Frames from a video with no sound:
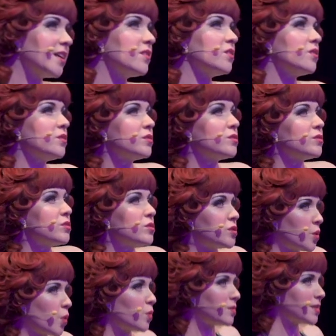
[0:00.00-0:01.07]
she's
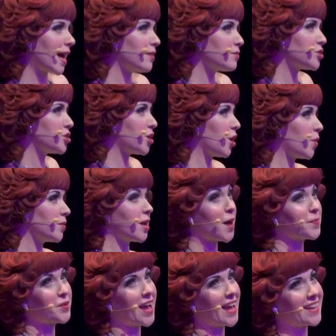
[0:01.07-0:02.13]
flirting, but it's all non-committal
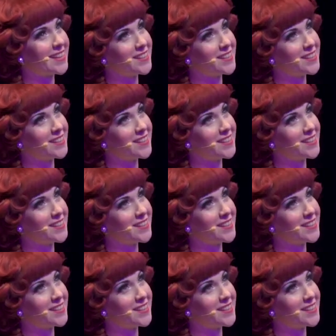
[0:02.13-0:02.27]
because you're